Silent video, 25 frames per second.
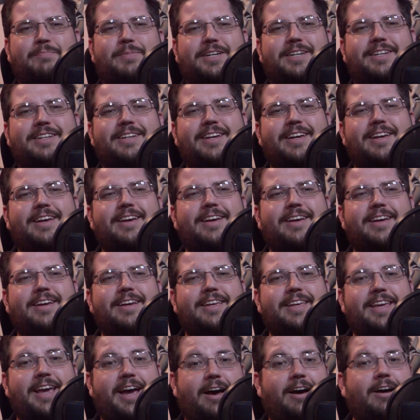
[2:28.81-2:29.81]
But
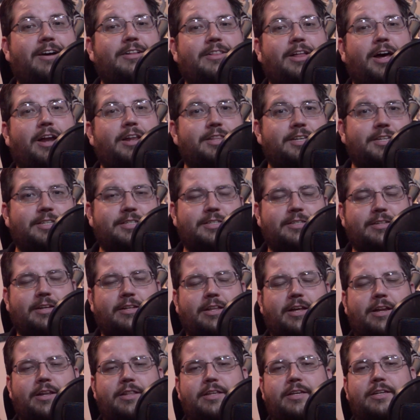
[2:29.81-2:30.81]
yeah, a lot of these a
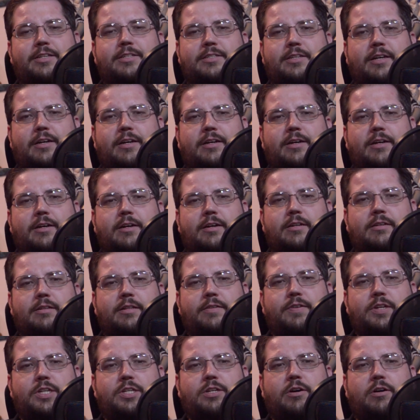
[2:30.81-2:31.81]
lot of these uh,
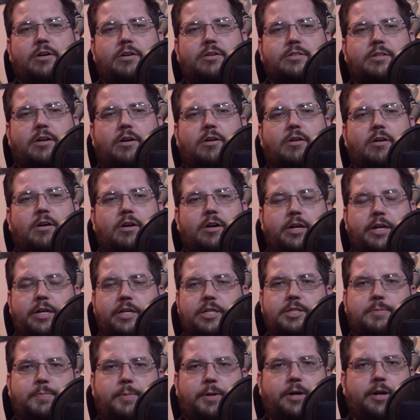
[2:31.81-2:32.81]
living dolls are
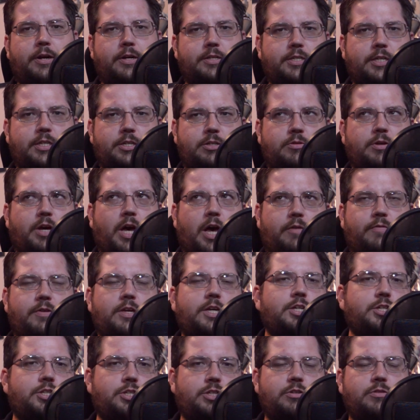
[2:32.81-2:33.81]
inexperienced and do have
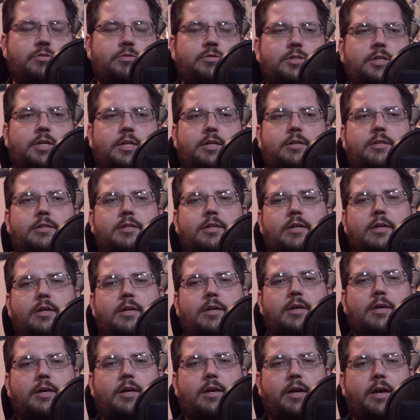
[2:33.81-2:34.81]
issues, and
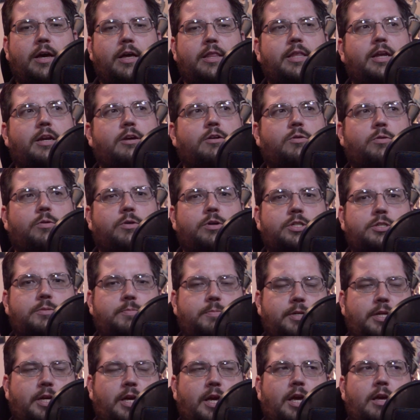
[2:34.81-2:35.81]
and that of course
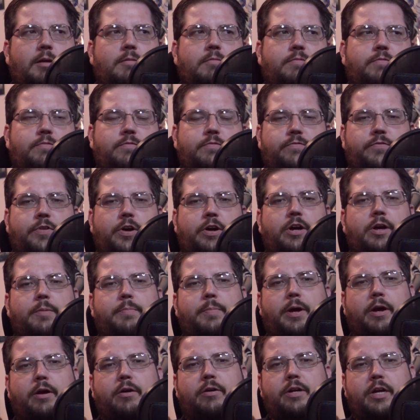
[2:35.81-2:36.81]
became very
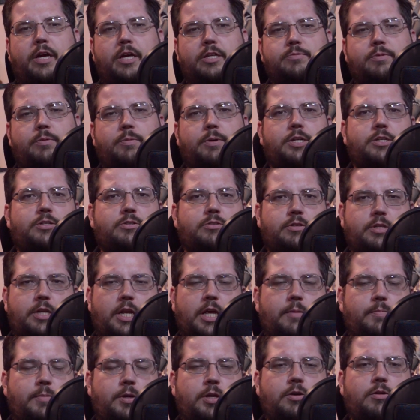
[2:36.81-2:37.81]
apparent as we went into the
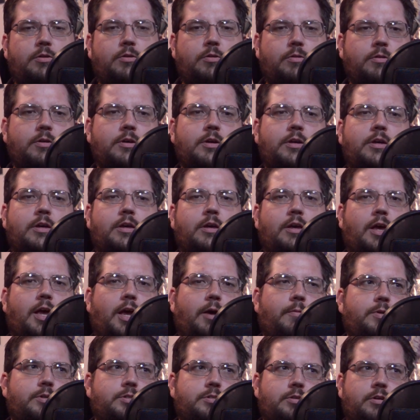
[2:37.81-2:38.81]
debut.
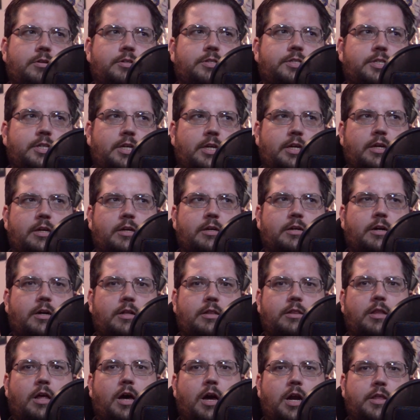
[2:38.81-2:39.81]
And we start seeing a
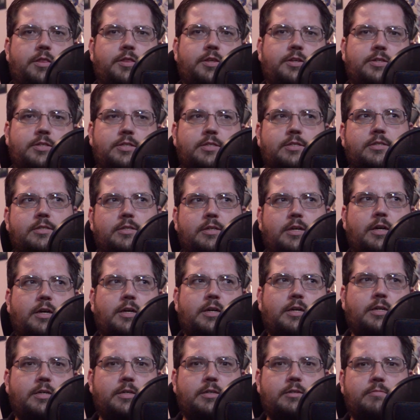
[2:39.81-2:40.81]
lot of this
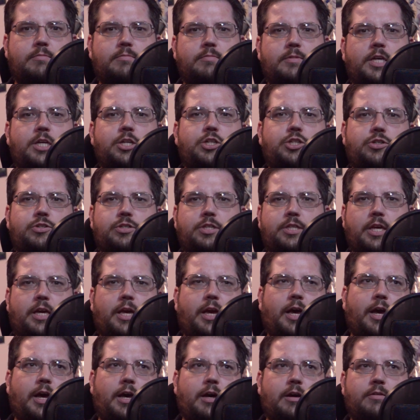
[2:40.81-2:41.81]
uh, issues they
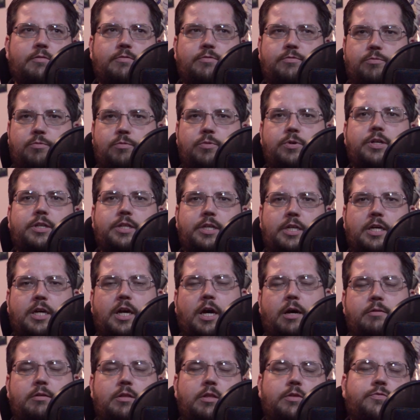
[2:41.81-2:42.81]
have really
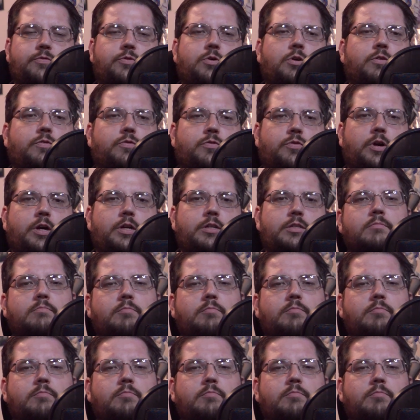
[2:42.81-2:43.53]
come to the forefront.